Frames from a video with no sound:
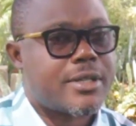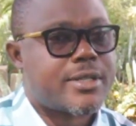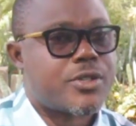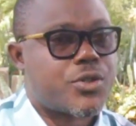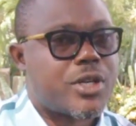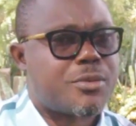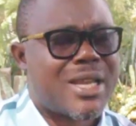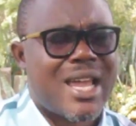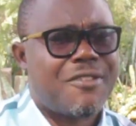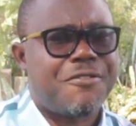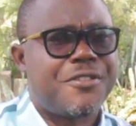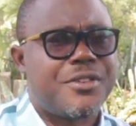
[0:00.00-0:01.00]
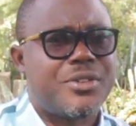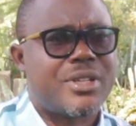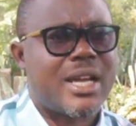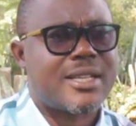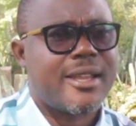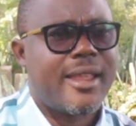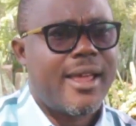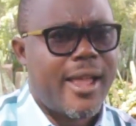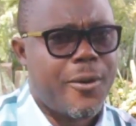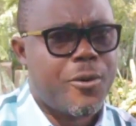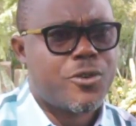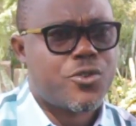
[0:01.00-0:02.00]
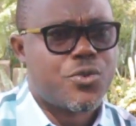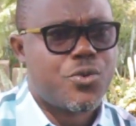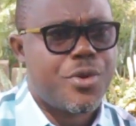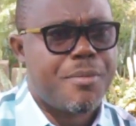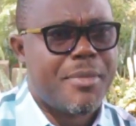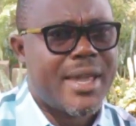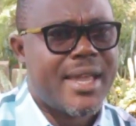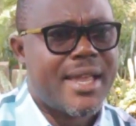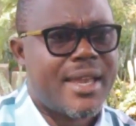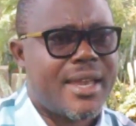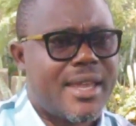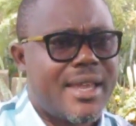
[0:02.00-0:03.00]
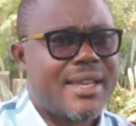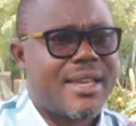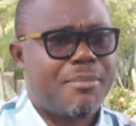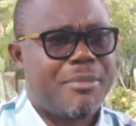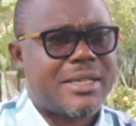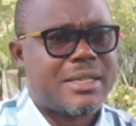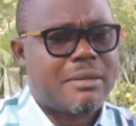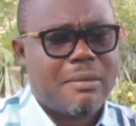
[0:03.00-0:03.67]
It's a choice, but I feel that I want to remain in the middle.